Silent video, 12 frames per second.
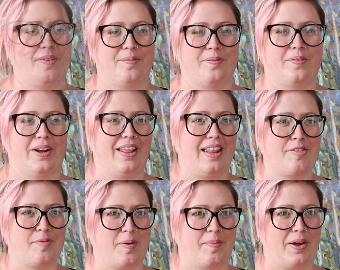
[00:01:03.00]
Um, what I
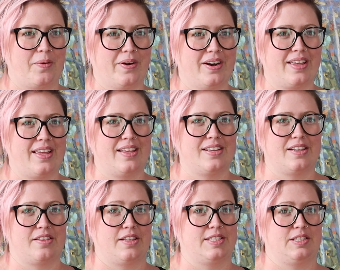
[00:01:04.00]
love about my work
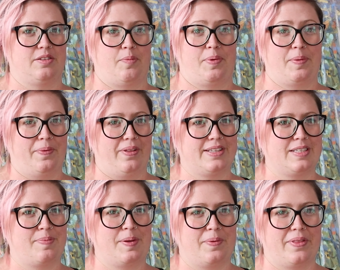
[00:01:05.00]
is it's the people. It's
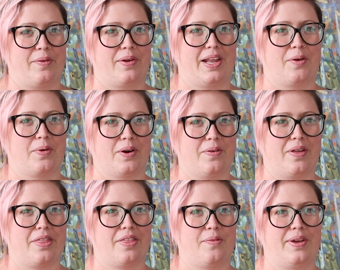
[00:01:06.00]
the people that we get to work with.